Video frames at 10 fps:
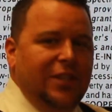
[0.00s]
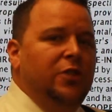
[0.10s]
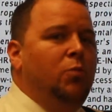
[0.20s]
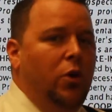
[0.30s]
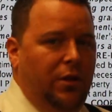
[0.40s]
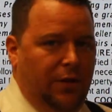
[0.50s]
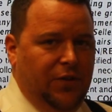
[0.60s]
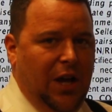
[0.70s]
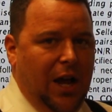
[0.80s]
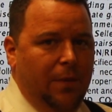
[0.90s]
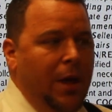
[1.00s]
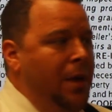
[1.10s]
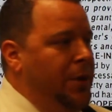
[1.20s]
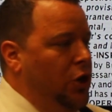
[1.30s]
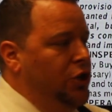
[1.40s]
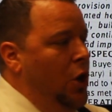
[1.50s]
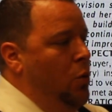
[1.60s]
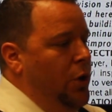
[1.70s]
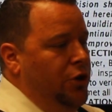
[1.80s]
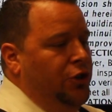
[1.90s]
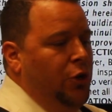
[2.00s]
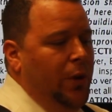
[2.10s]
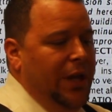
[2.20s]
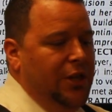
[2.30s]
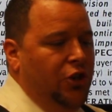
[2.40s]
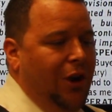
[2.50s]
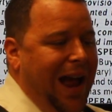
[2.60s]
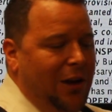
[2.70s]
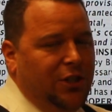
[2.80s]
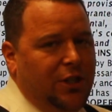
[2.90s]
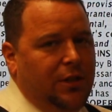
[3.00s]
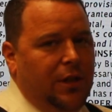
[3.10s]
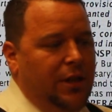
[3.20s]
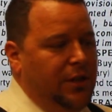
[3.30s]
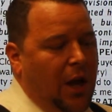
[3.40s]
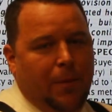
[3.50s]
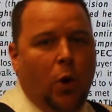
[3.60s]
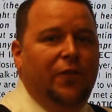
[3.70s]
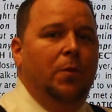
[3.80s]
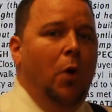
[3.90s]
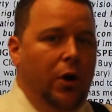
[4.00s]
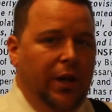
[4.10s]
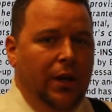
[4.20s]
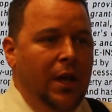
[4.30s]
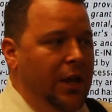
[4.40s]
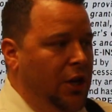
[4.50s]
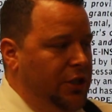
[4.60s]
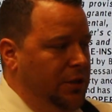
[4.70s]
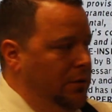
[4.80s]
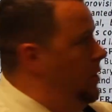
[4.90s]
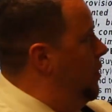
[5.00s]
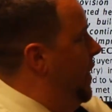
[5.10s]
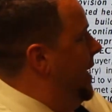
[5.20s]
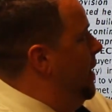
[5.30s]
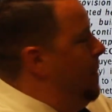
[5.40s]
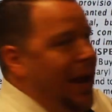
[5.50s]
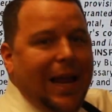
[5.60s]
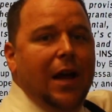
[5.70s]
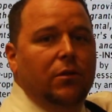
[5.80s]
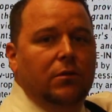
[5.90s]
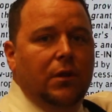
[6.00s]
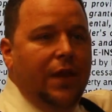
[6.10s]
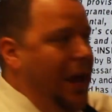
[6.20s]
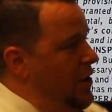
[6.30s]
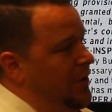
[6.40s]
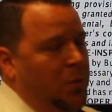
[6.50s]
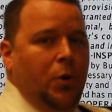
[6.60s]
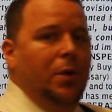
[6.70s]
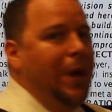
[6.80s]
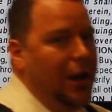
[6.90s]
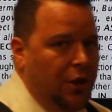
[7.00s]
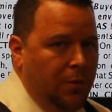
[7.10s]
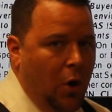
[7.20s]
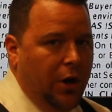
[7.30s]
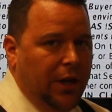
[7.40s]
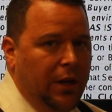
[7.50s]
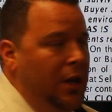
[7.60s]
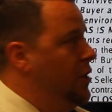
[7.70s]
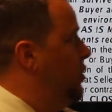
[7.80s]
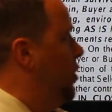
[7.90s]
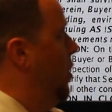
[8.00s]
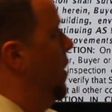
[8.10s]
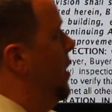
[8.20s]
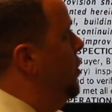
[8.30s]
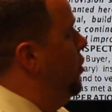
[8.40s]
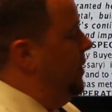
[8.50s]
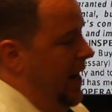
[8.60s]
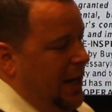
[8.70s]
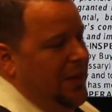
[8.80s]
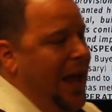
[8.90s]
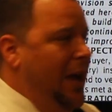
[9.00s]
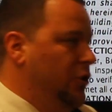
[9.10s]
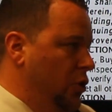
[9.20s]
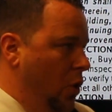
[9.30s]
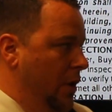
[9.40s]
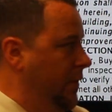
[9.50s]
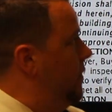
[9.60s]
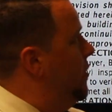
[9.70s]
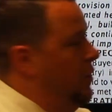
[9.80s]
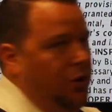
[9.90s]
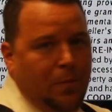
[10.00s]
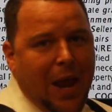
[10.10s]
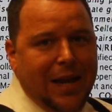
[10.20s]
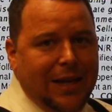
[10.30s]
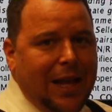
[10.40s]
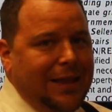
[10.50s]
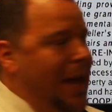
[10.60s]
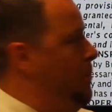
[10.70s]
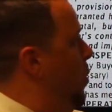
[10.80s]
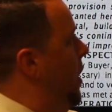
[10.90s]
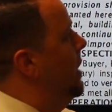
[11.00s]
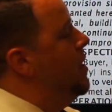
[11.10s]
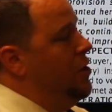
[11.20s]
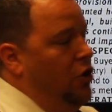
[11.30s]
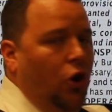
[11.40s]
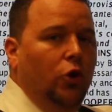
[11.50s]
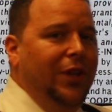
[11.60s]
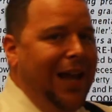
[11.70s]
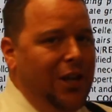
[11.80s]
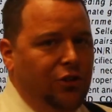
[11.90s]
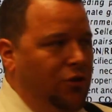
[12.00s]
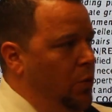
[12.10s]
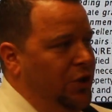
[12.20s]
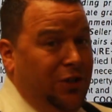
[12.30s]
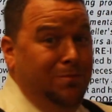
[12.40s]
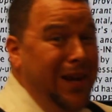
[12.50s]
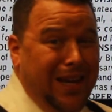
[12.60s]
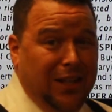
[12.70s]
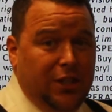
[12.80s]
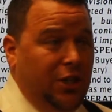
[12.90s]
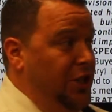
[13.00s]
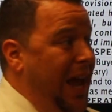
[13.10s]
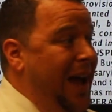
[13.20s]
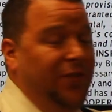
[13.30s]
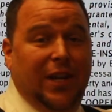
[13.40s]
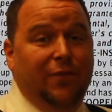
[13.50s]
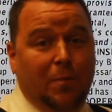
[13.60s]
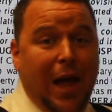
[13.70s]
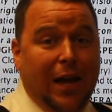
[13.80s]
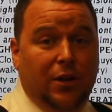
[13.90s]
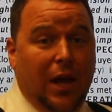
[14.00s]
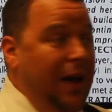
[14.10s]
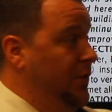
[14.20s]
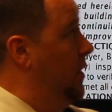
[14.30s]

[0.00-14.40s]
days is more than enough time, because what you're doing is your house is coming off the market, because they can back out and now you have to put it back on the market. So you're taking the house off, you're pending at that point, you're holding escrow, which is meaningless because you have to give it back. You have